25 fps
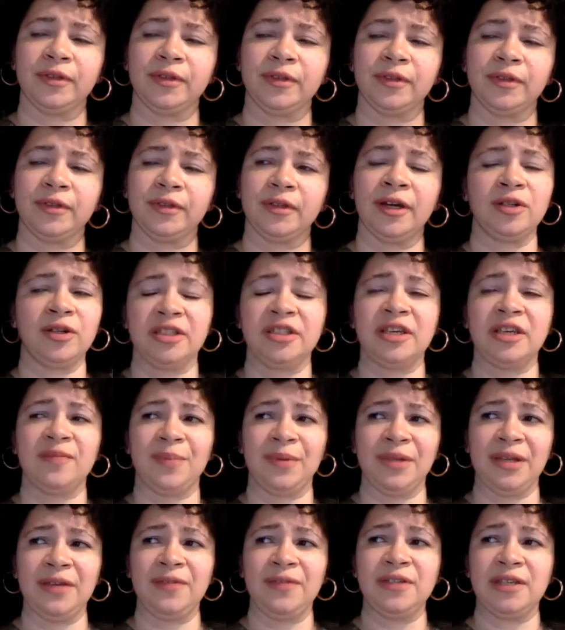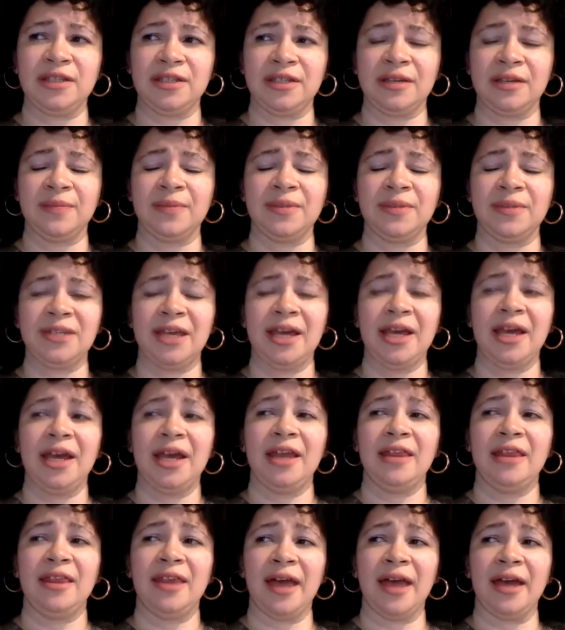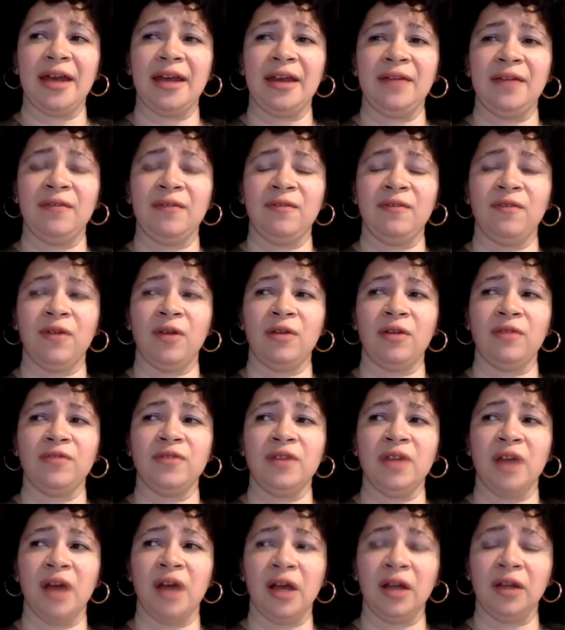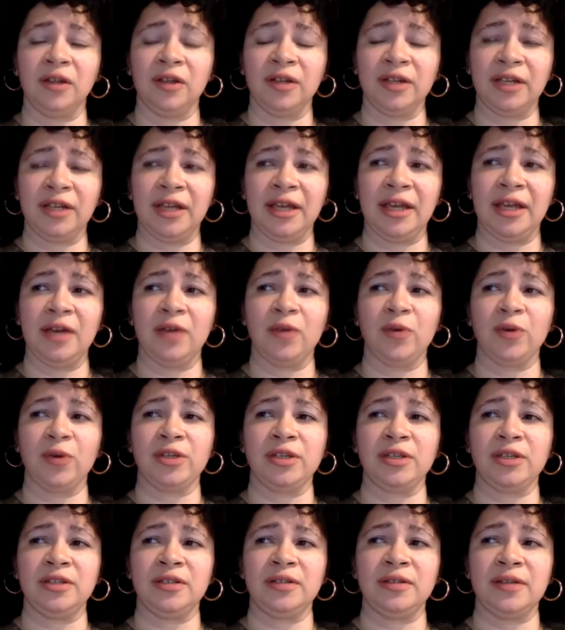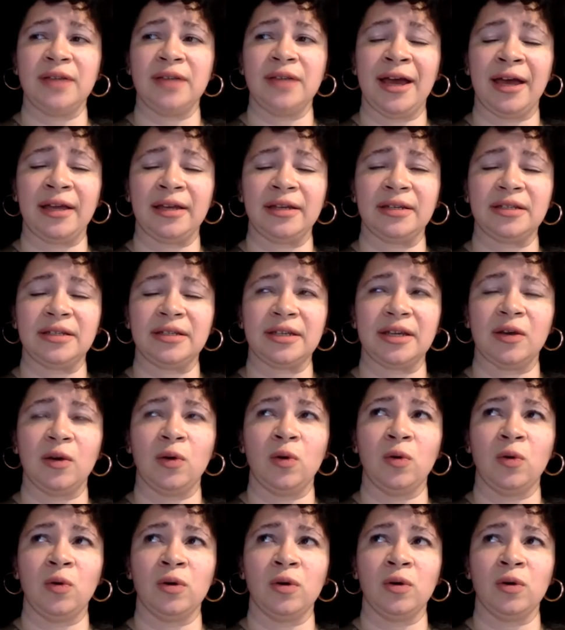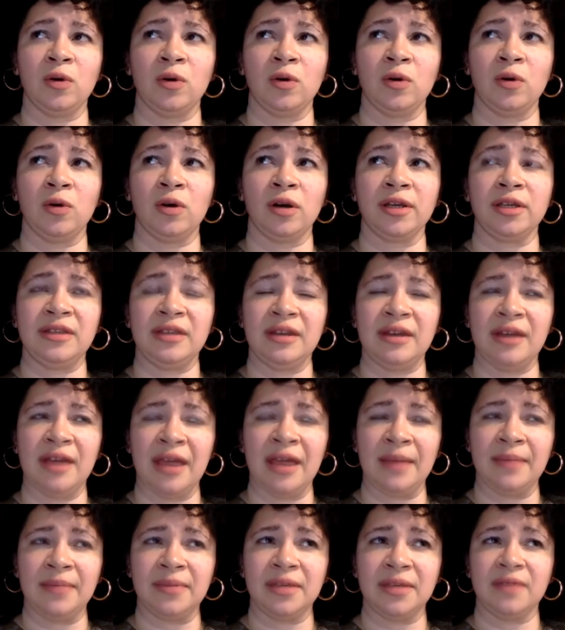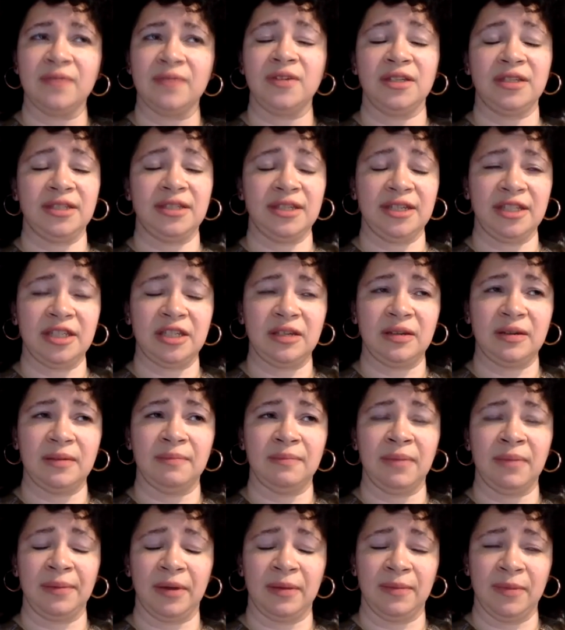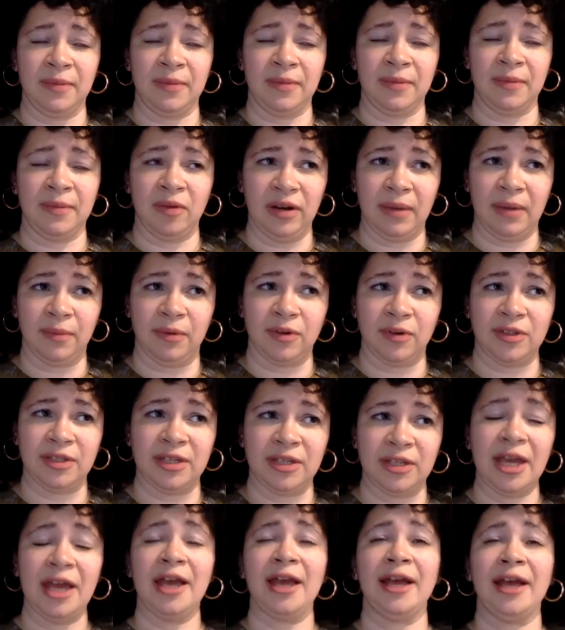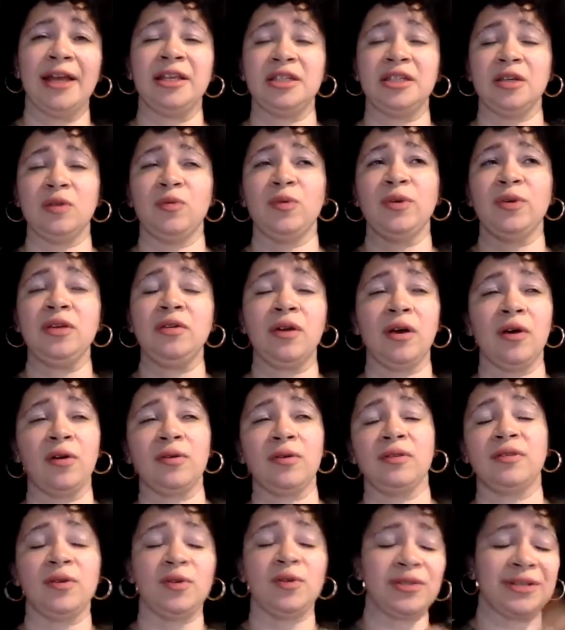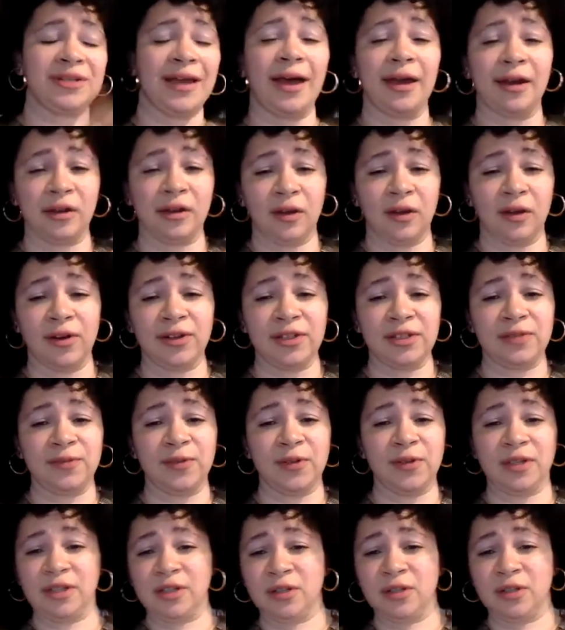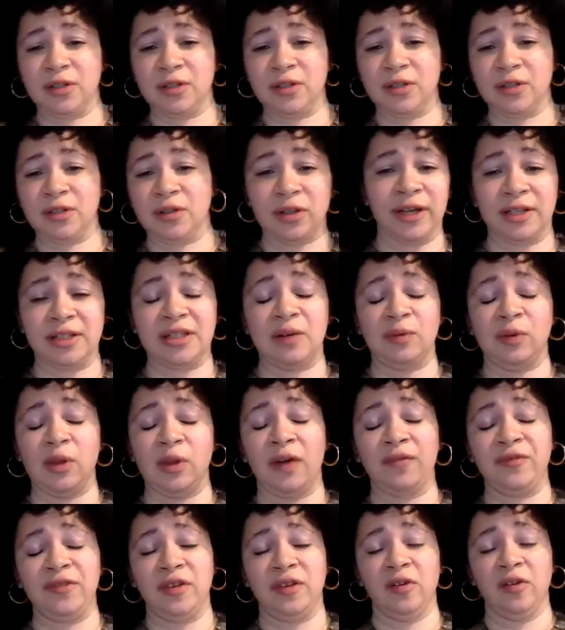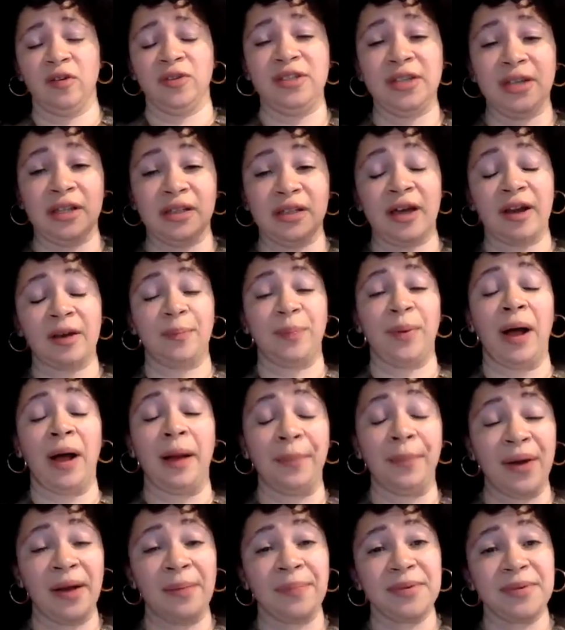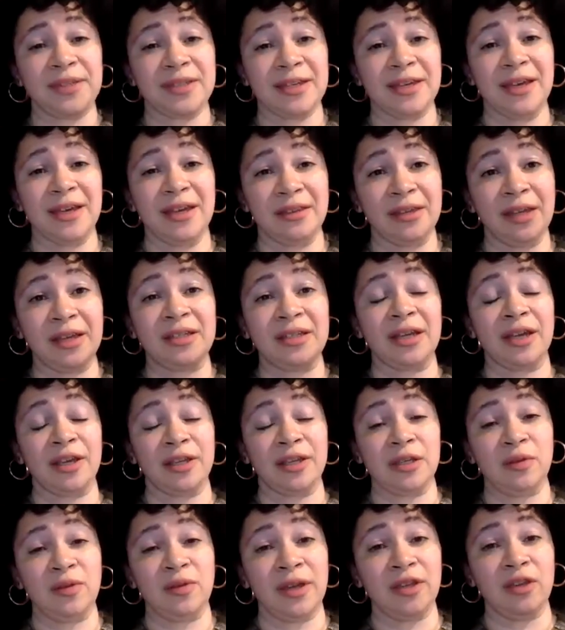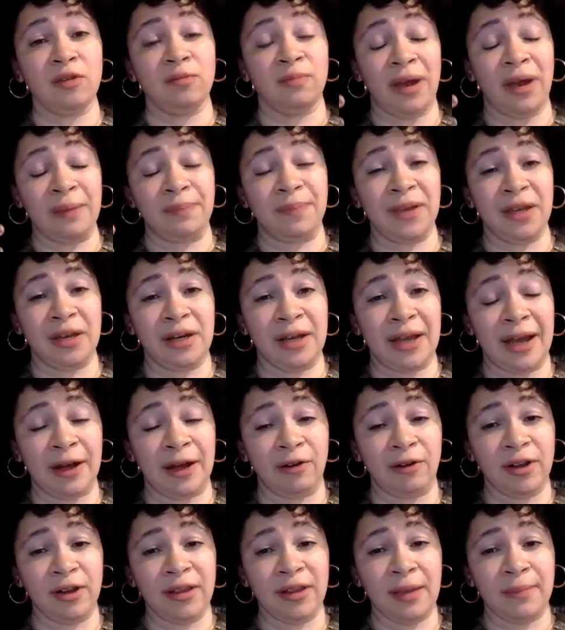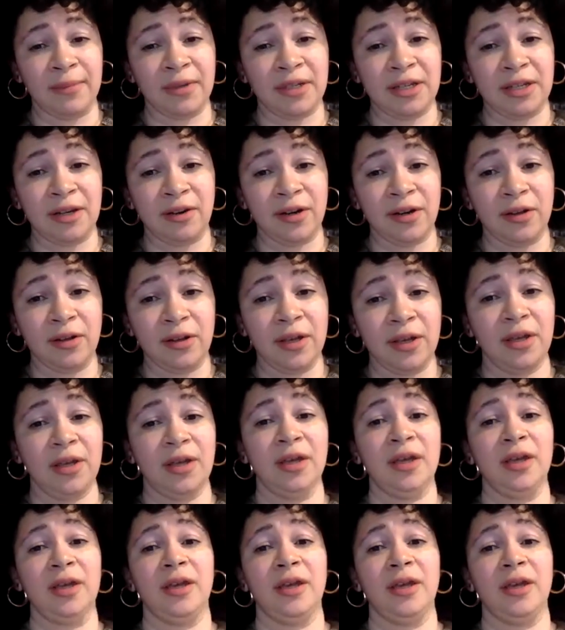have belief systems that involve not looking or using the names of deceased community members. And so when you go to those catalogs for digital collections, they'll see a lot of pop-ups that tell you that you might be encountering that material.